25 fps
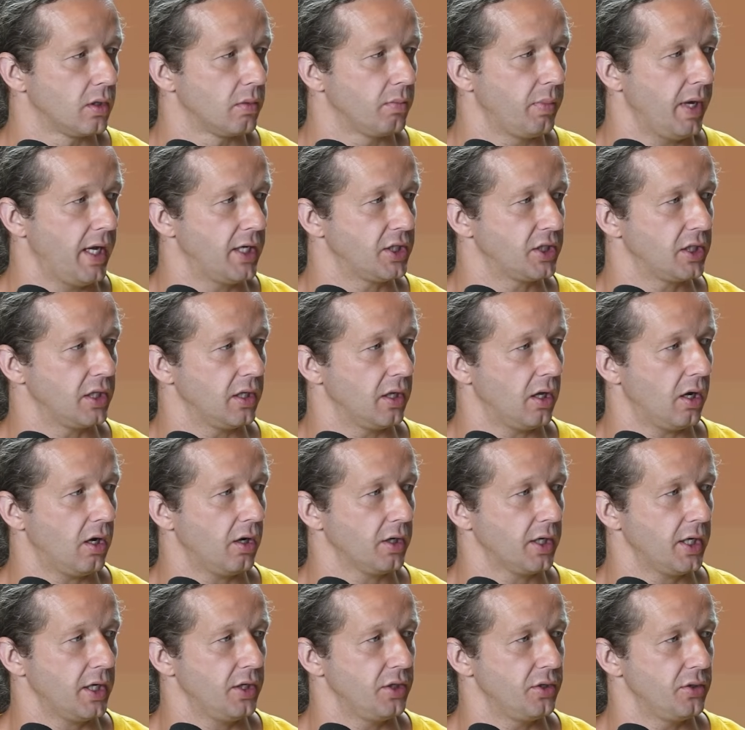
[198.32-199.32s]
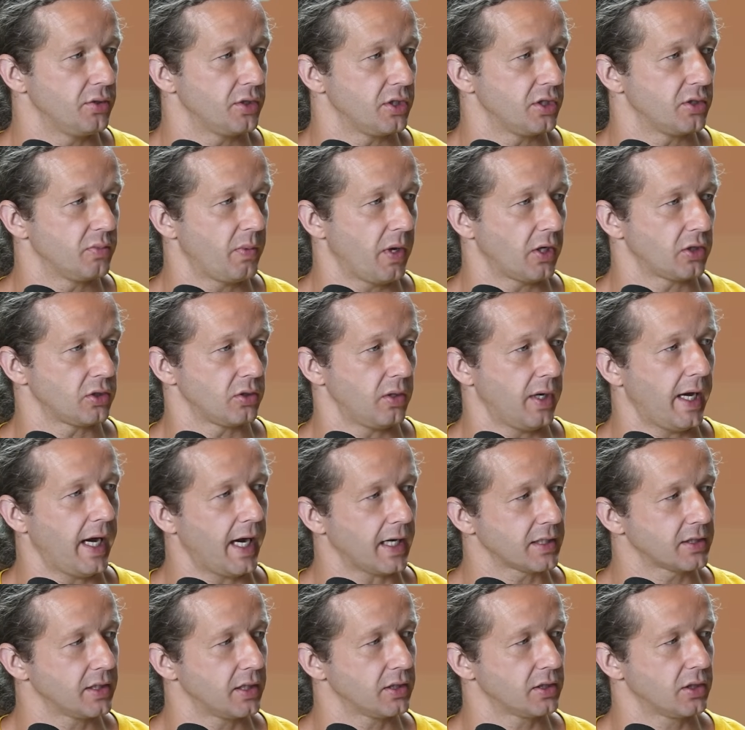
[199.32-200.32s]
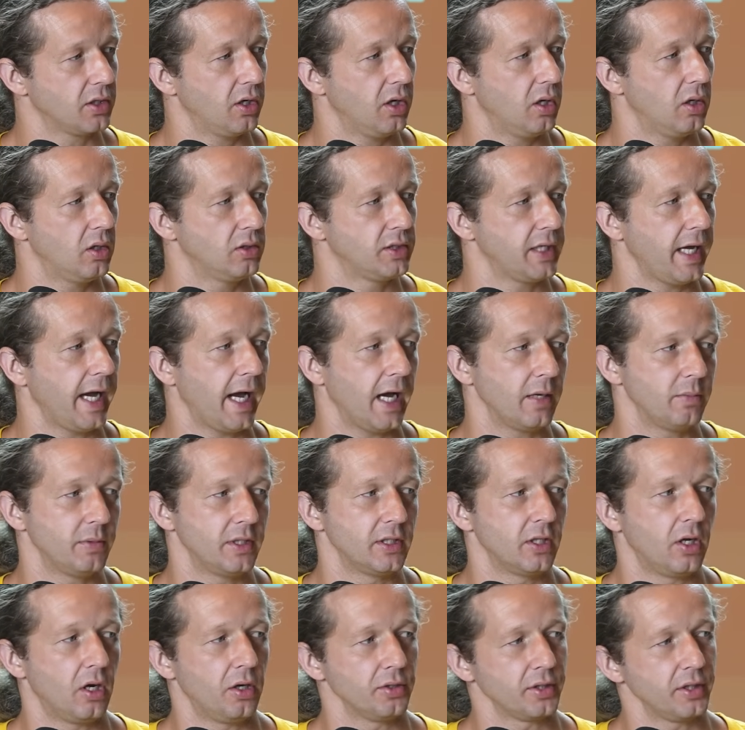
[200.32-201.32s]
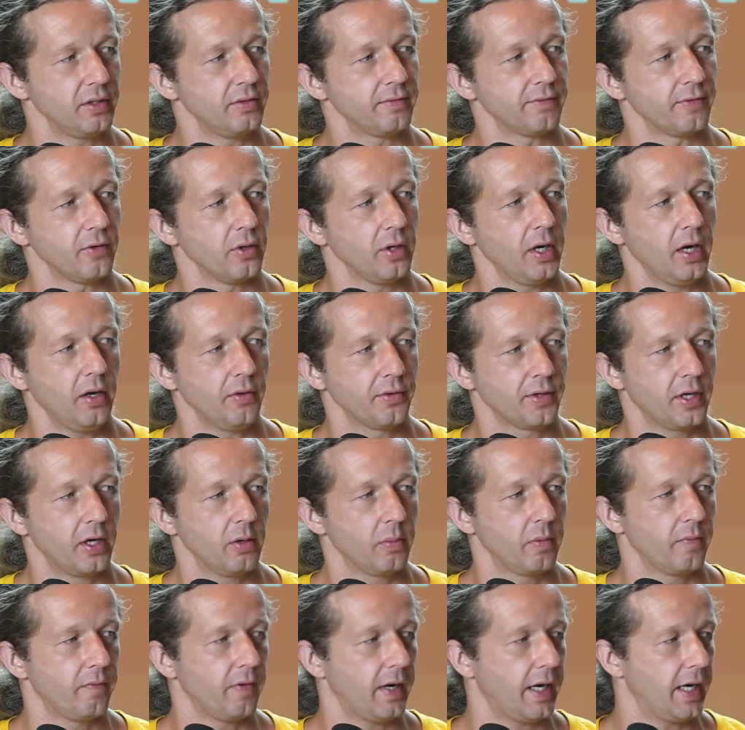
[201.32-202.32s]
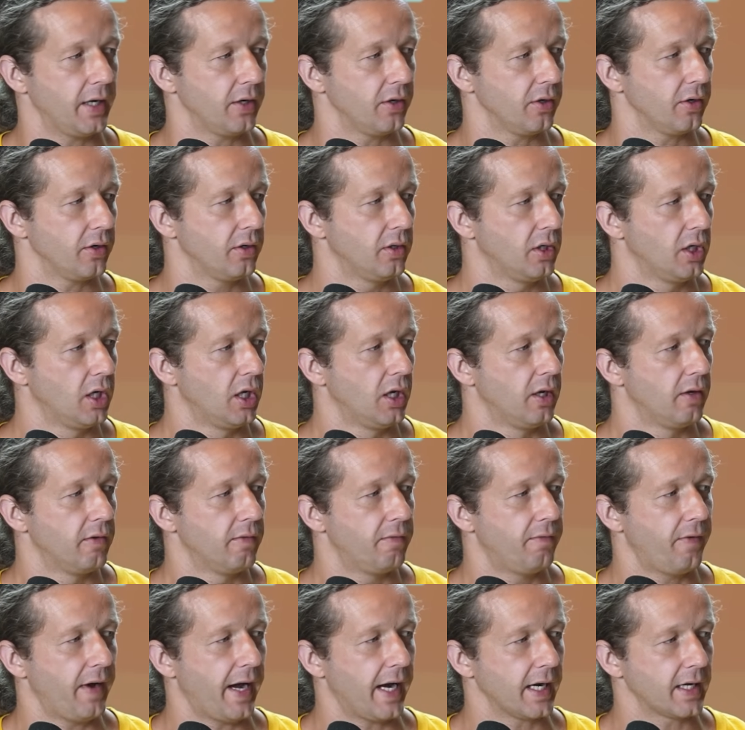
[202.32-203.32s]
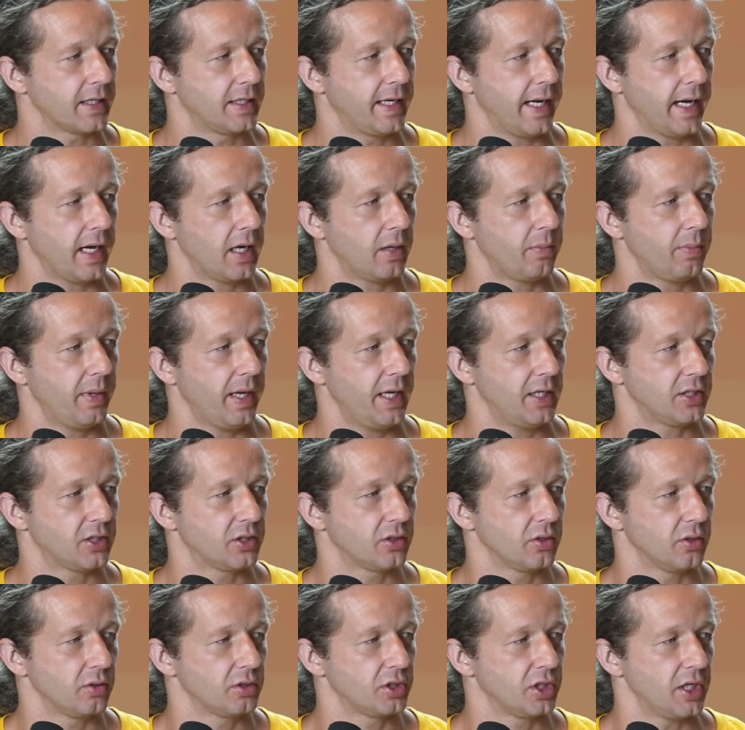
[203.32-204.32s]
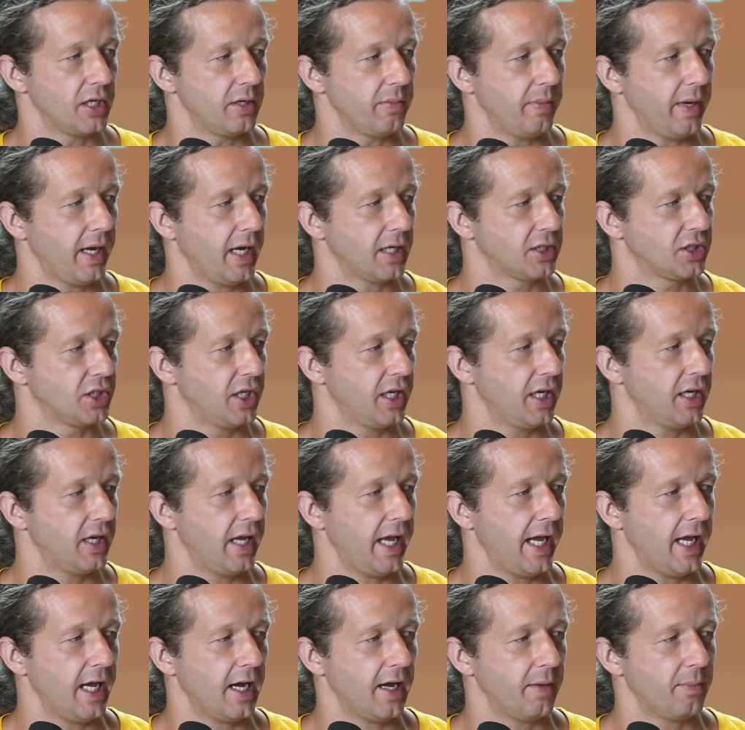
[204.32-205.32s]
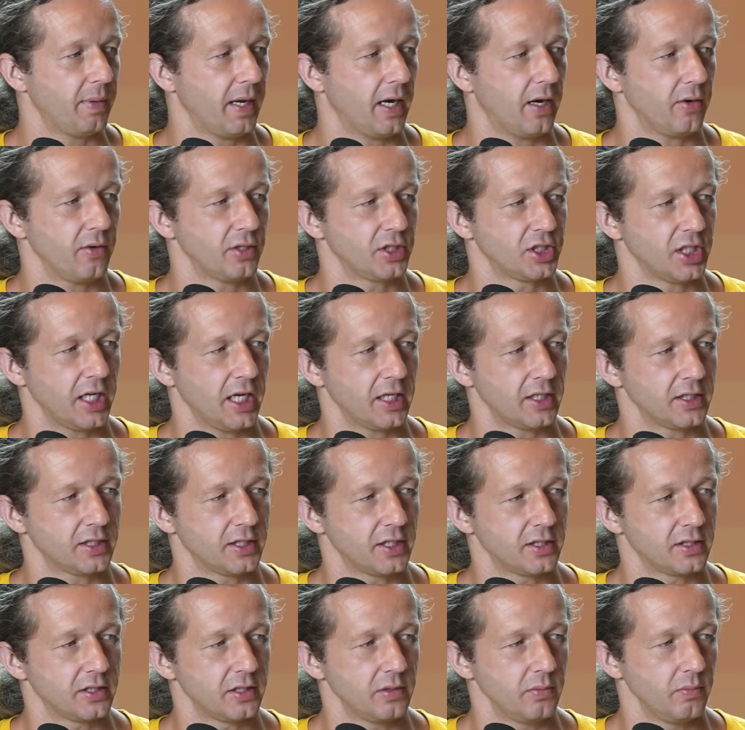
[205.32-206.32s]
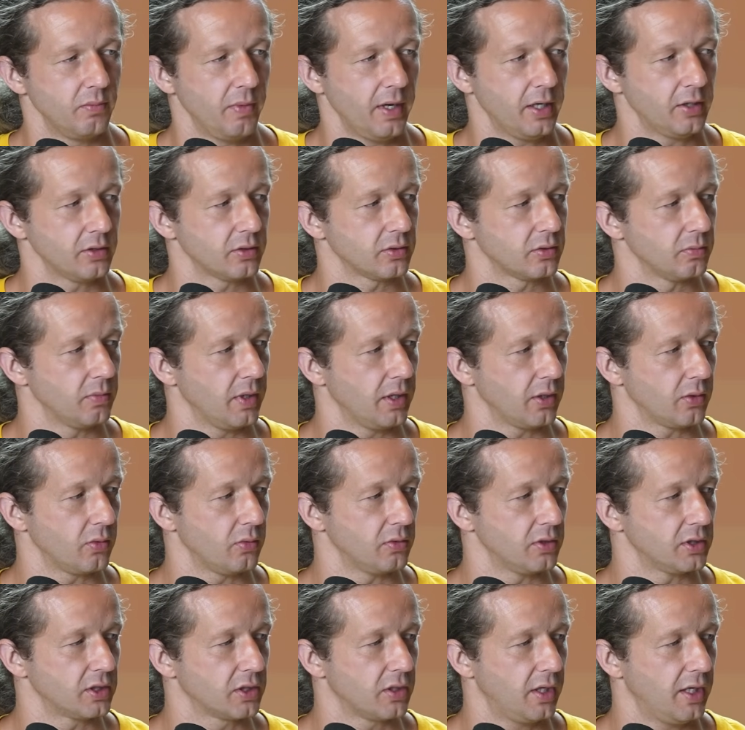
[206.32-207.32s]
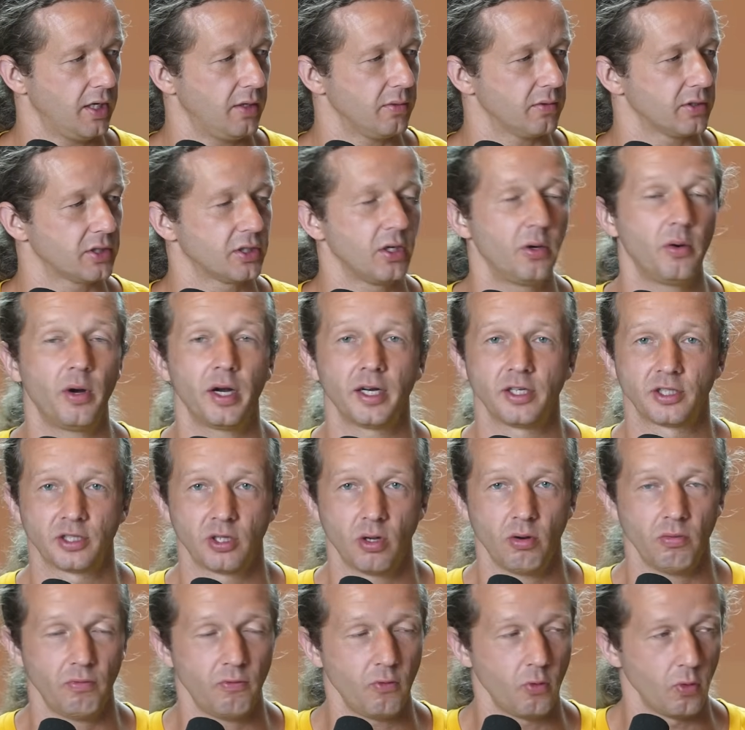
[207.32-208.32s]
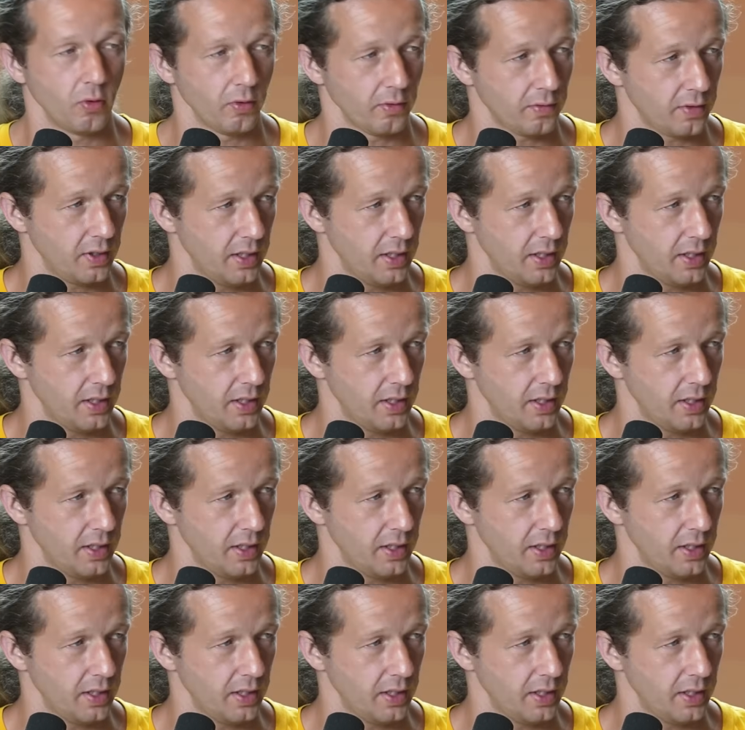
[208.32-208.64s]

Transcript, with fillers: Patient login using special access codes, admin login for healthcare provider, FAQ database, search and matching, AI powered chat assistant, med medical disclaimer, so on and so forth.